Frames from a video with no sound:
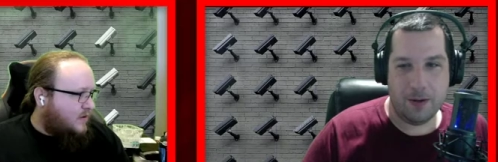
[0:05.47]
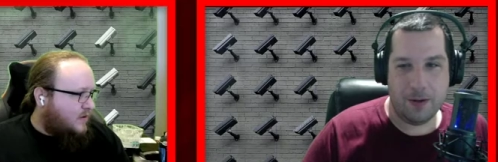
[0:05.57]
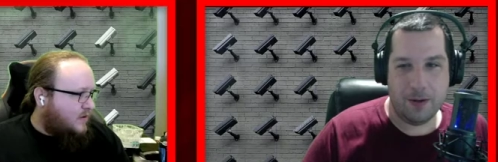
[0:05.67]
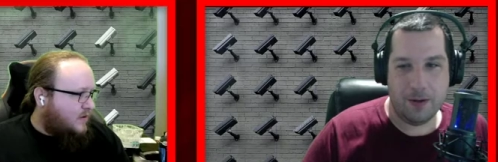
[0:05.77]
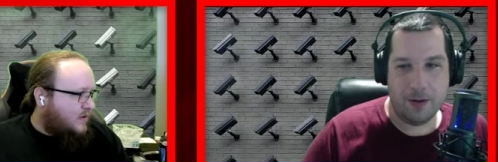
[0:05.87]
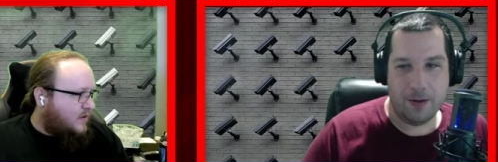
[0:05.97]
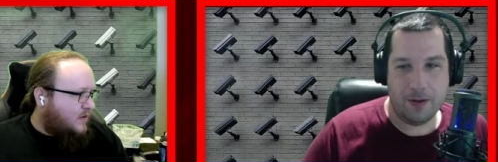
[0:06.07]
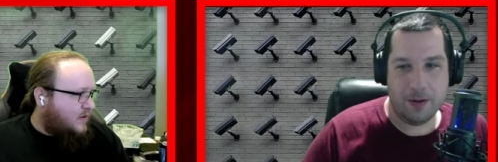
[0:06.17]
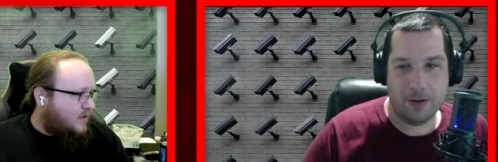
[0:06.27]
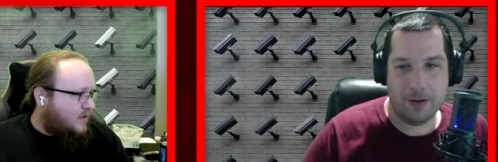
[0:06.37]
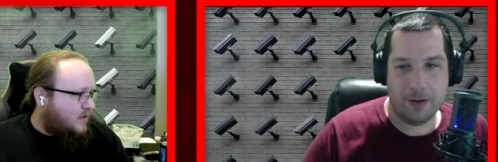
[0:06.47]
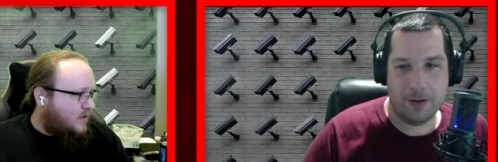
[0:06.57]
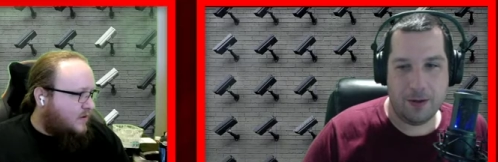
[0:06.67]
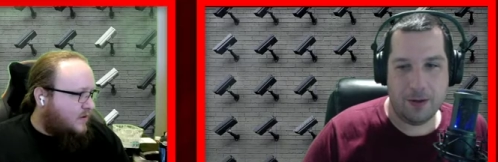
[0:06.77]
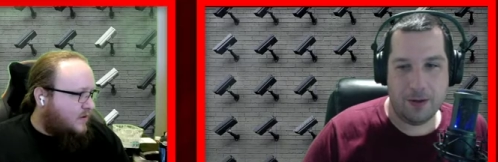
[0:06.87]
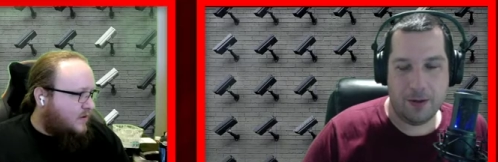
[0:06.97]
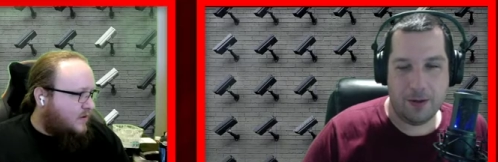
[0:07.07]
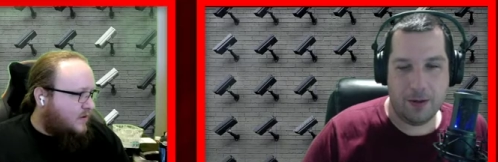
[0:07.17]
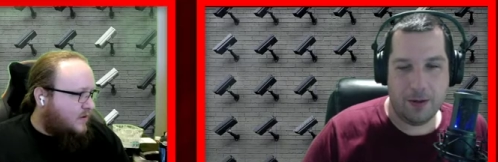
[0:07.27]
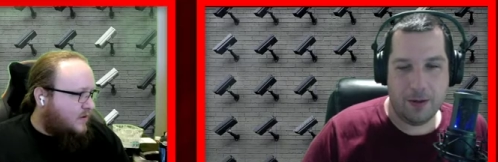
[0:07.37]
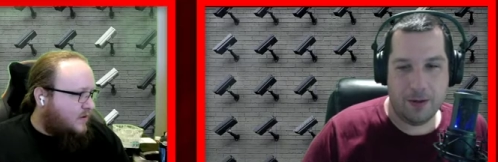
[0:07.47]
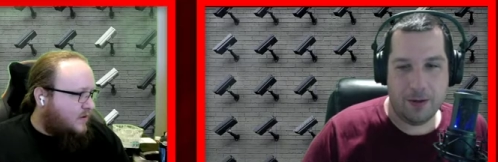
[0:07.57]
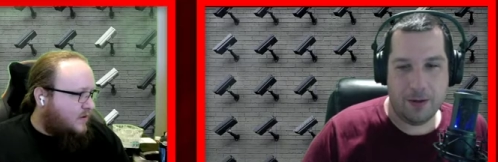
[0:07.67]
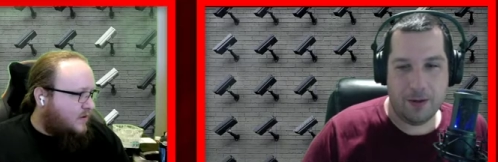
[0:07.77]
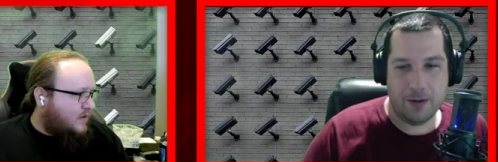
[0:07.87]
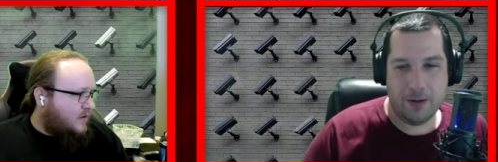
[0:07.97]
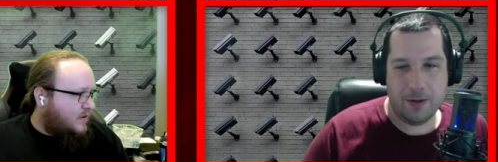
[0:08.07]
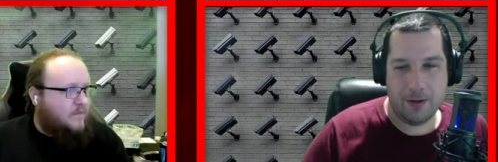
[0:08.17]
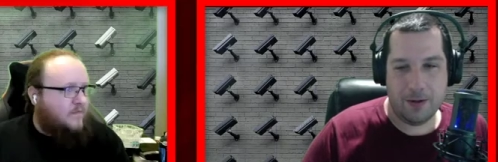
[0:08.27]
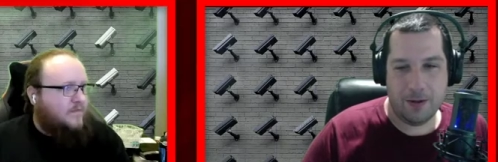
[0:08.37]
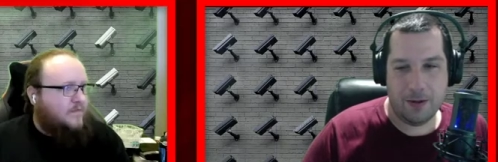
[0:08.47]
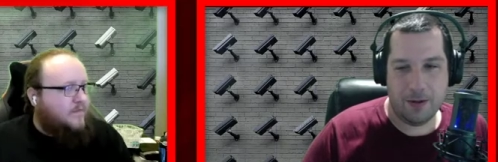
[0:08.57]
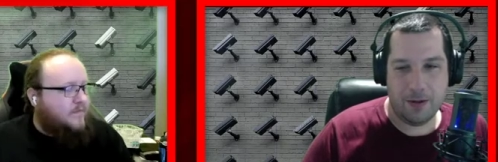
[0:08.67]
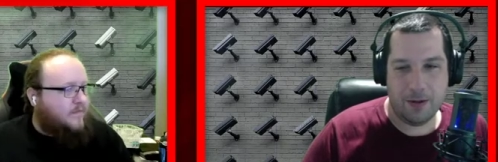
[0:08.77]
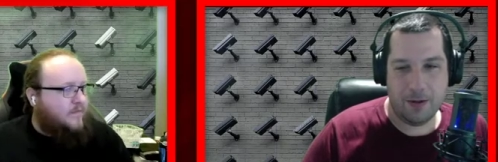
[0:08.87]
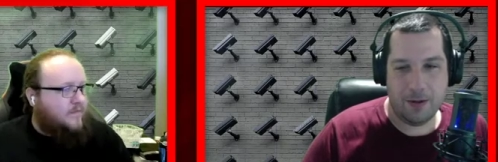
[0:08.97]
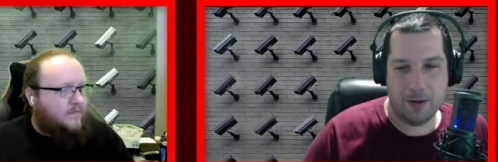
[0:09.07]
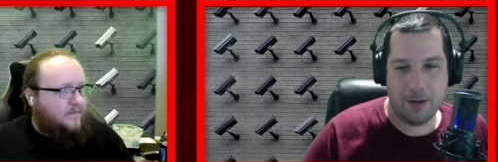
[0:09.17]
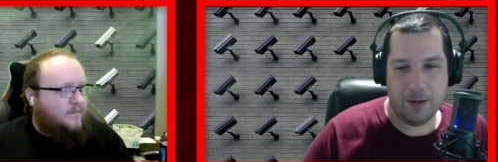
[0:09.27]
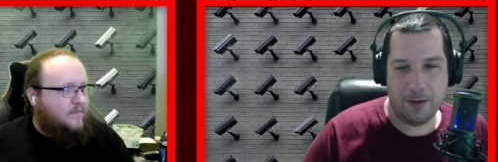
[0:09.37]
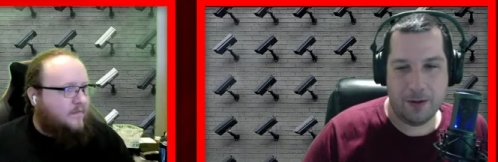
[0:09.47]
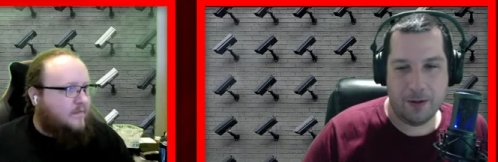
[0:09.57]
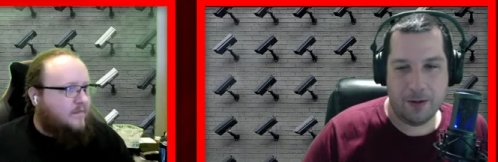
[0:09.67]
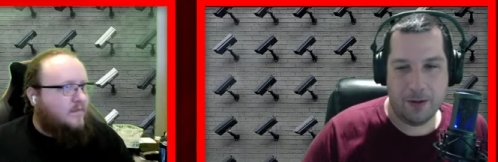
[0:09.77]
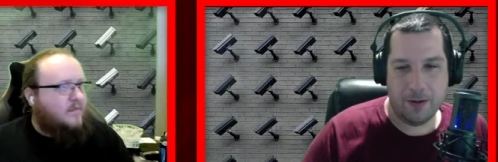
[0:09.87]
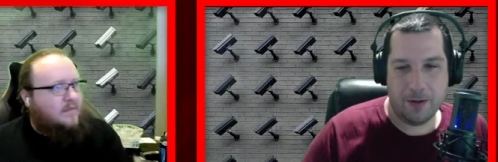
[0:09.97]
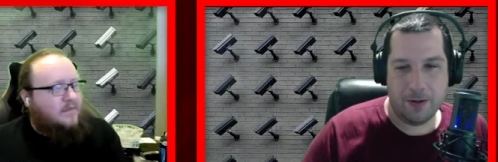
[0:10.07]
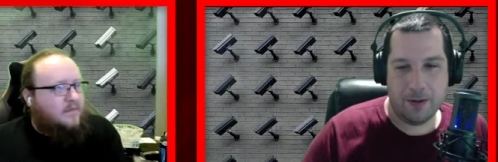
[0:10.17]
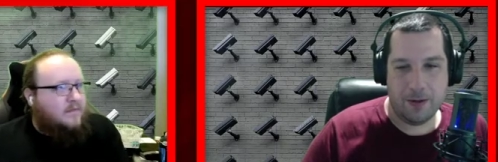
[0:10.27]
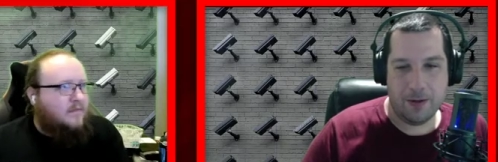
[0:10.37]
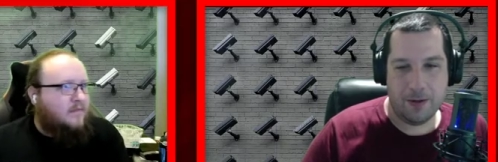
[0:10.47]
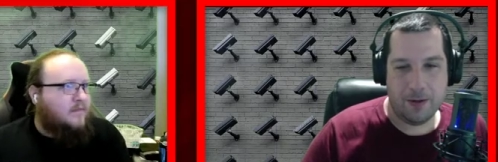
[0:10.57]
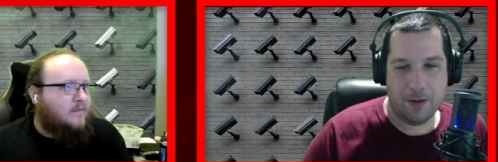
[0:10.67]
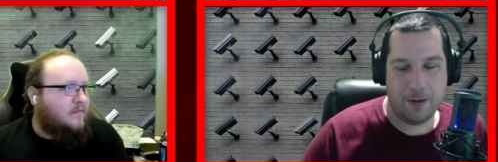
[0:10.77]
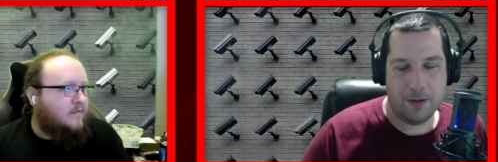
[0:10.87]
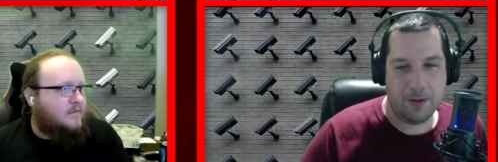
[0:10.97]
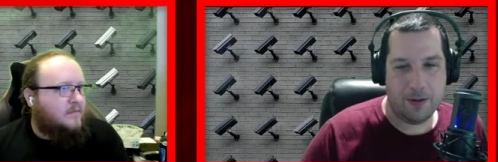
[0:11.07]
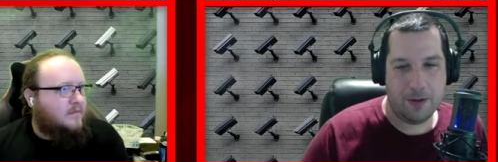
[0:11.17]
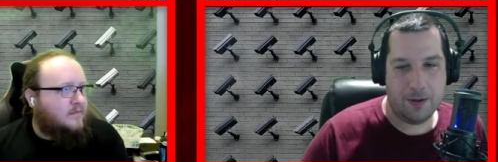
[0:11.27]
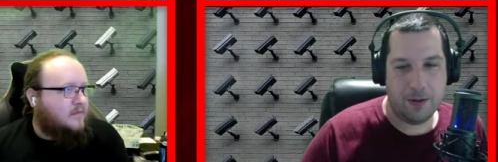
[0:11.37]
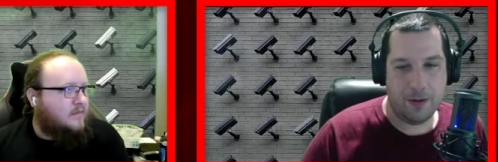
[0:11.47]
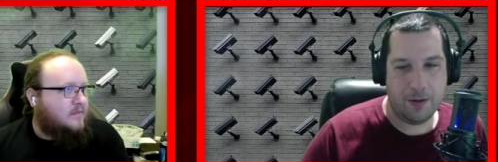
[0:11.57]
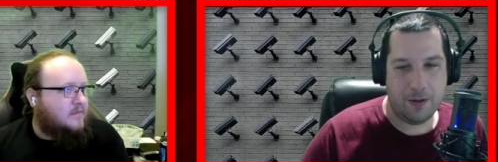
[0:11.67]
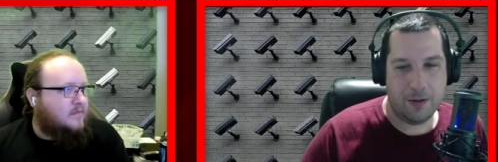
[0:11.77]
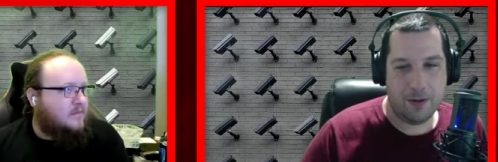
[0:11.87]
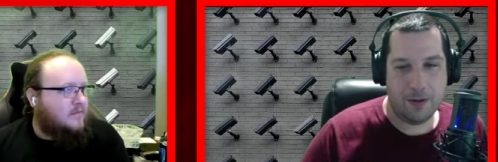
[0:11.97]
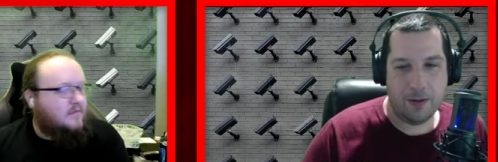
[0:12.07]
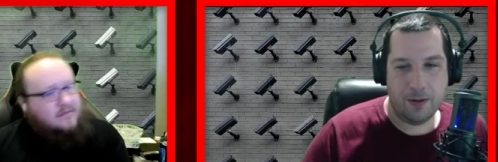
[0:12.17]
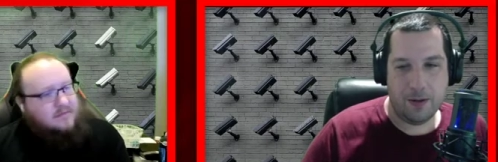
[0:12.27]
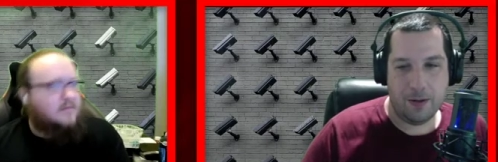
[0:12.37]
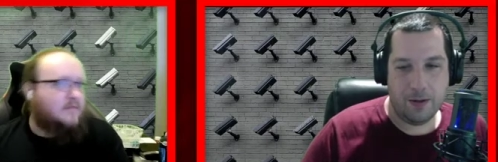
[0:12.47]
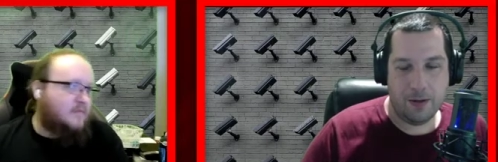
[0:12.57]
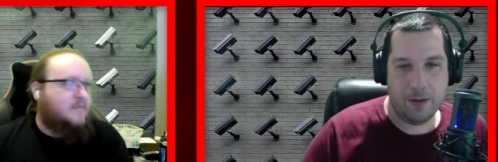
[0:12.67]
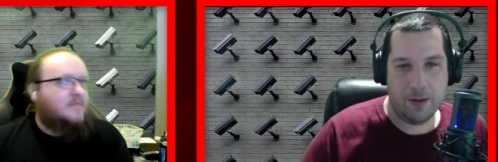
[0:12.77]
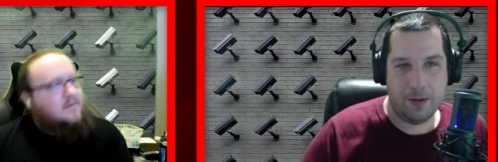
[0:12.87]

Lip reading: No one is speaking in this clip.